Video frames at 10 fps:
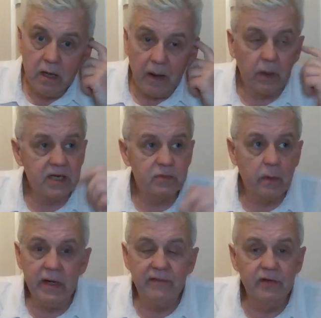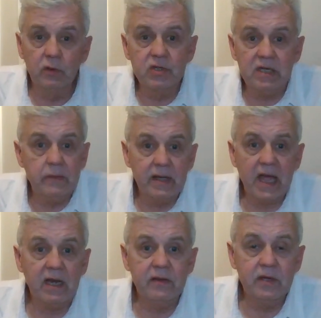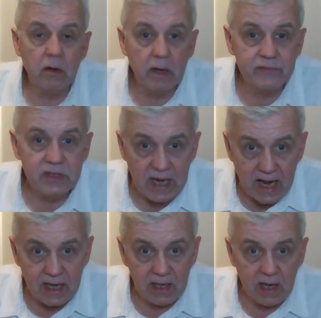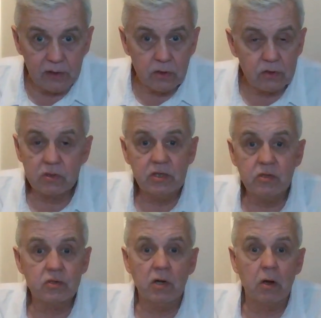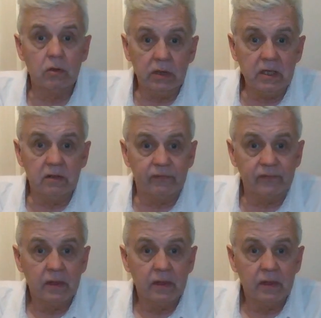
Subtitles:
A place where we're never going to see him again, and they're not going to have to darken our doors because they're just not good enough.